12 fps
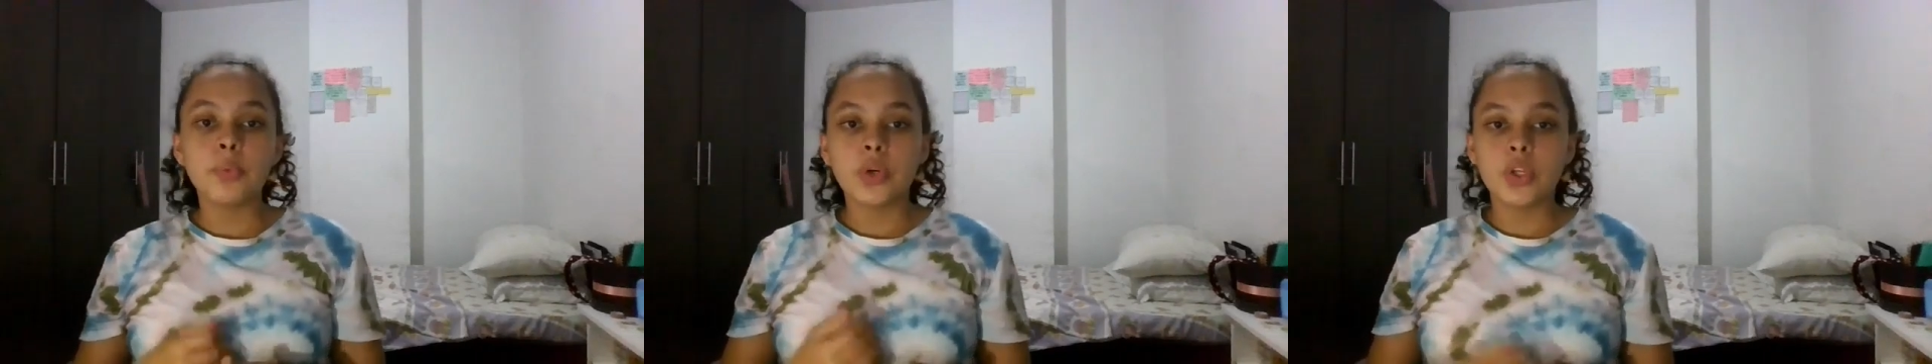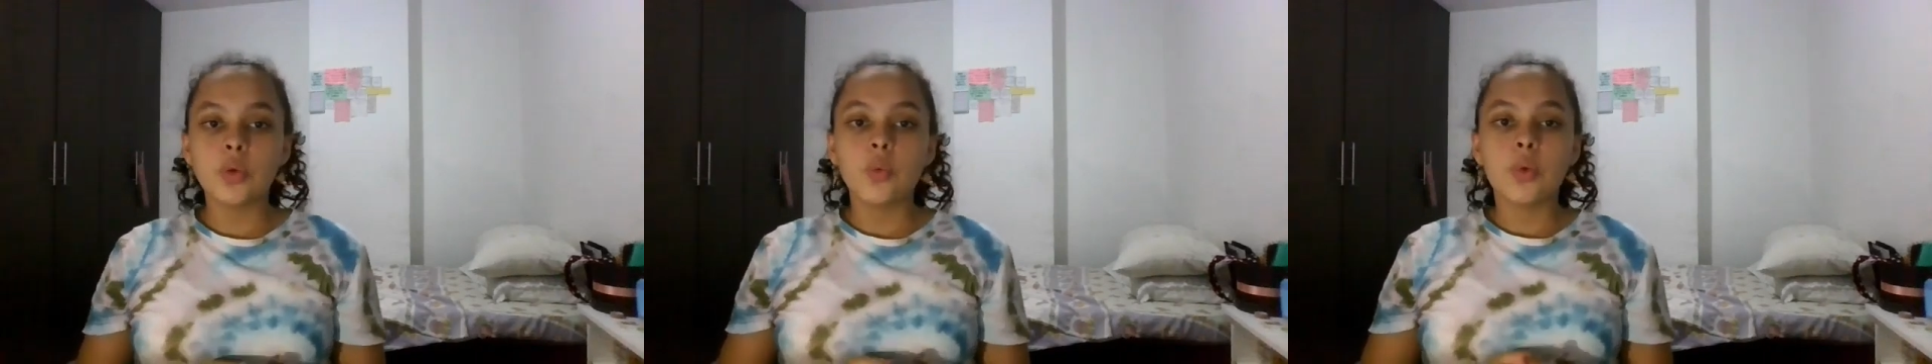
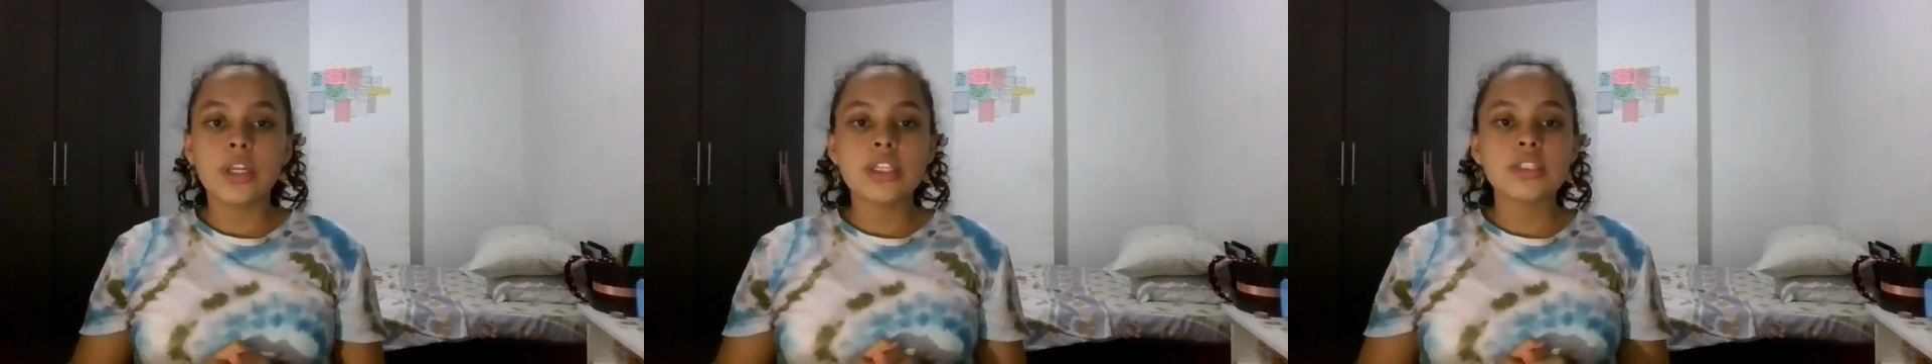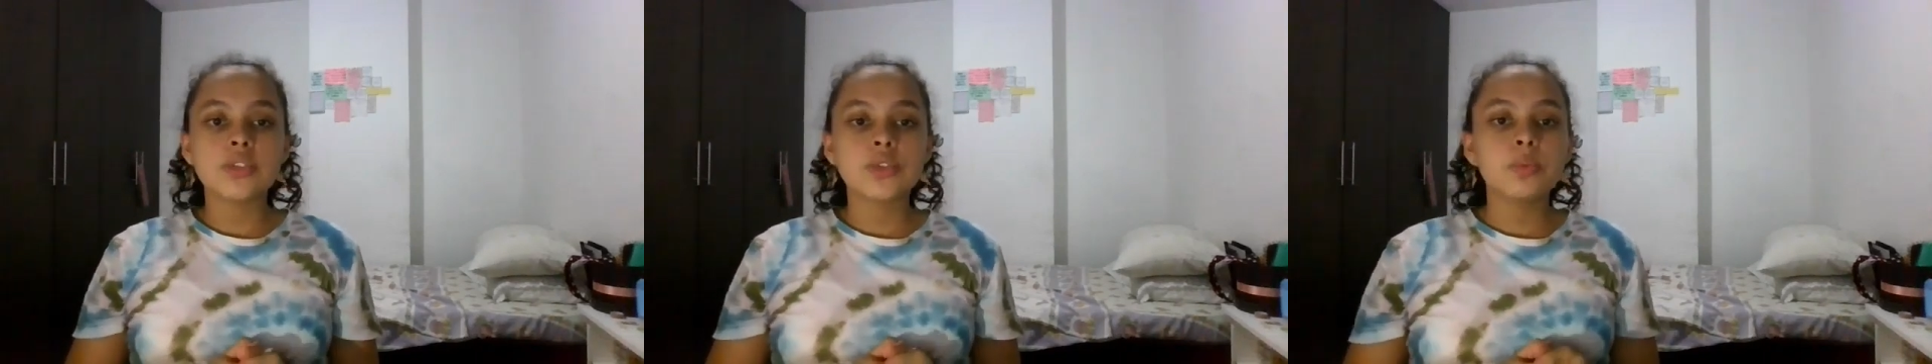point when
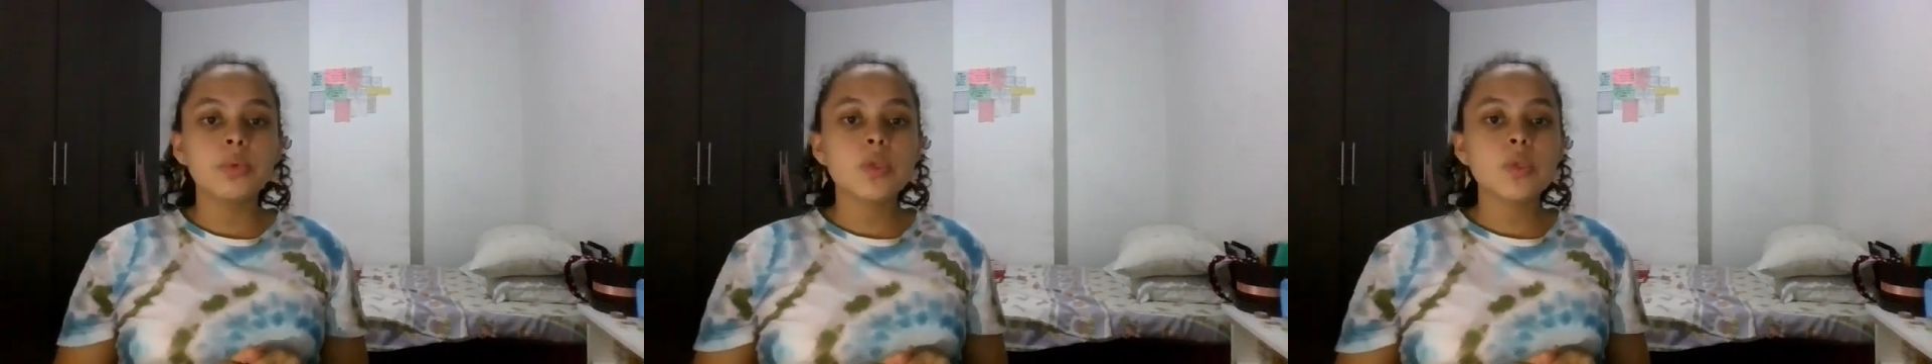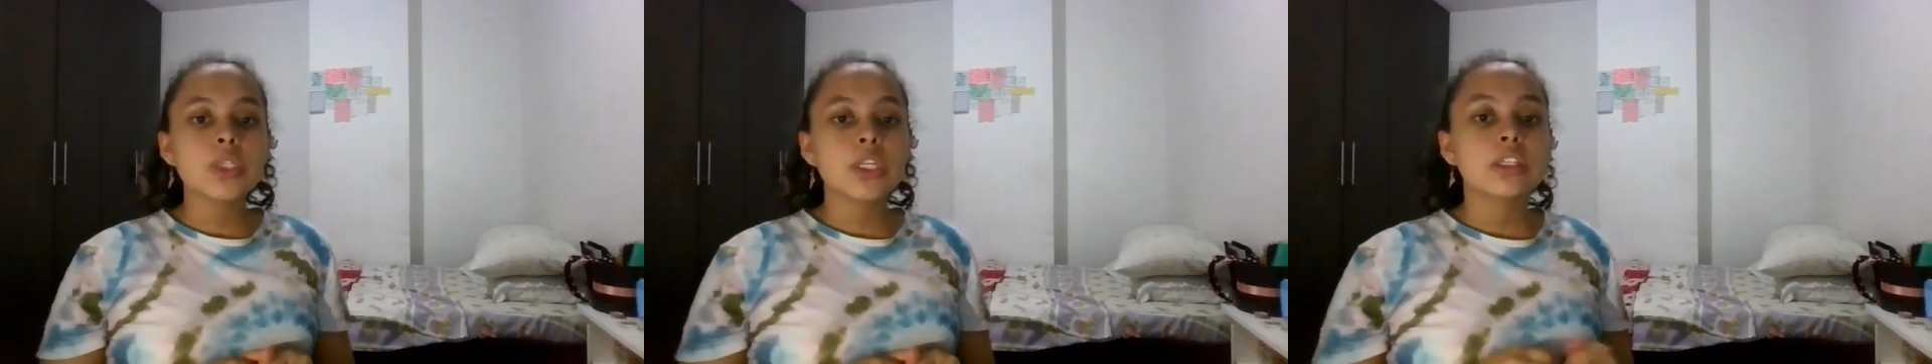it's
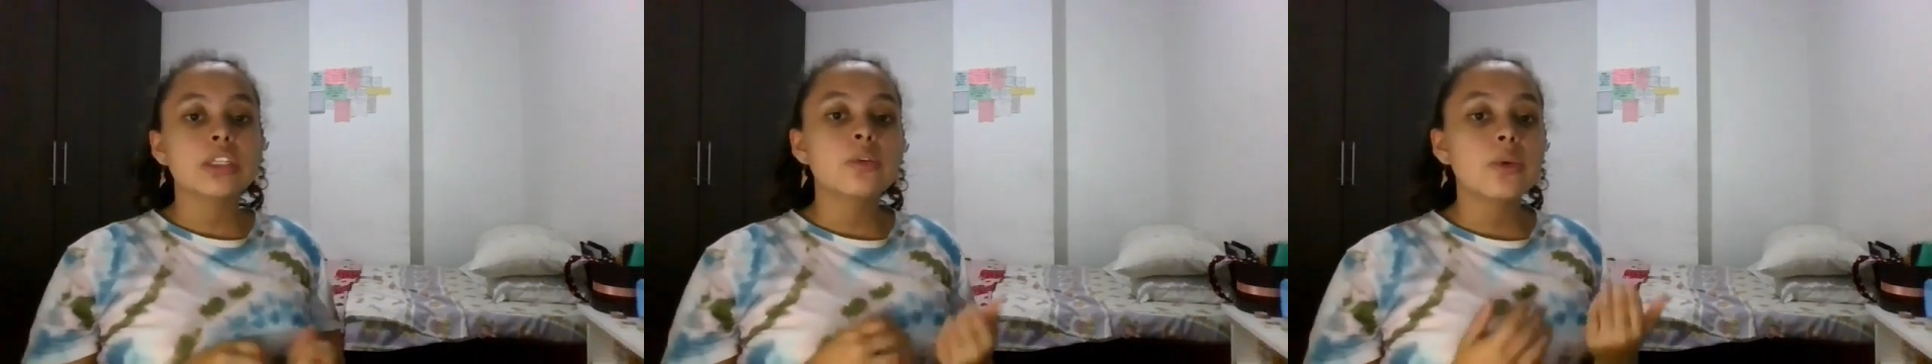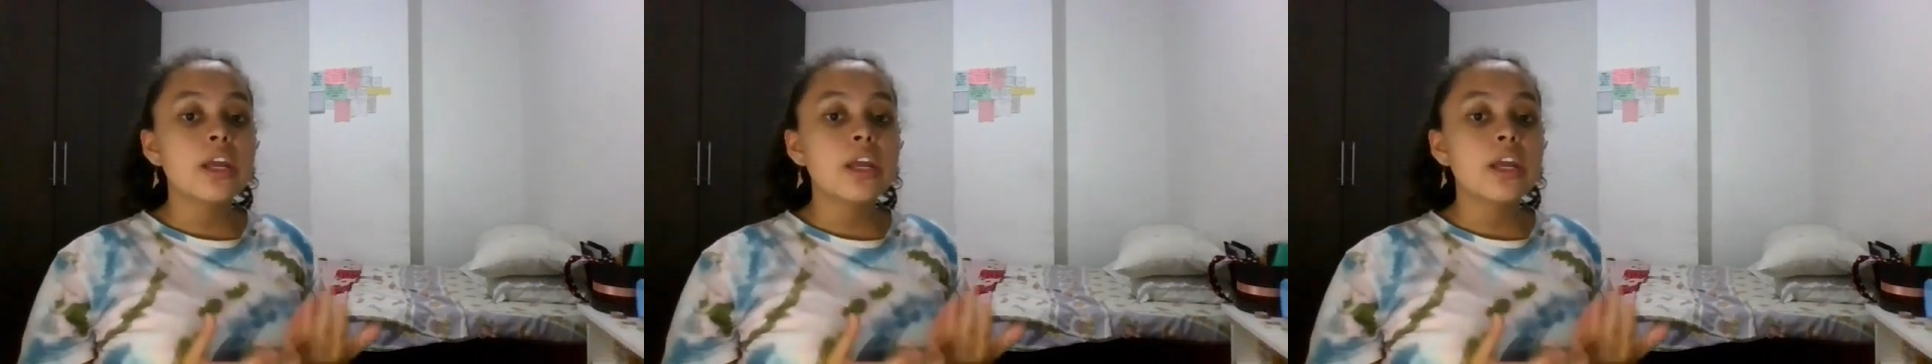supposed that the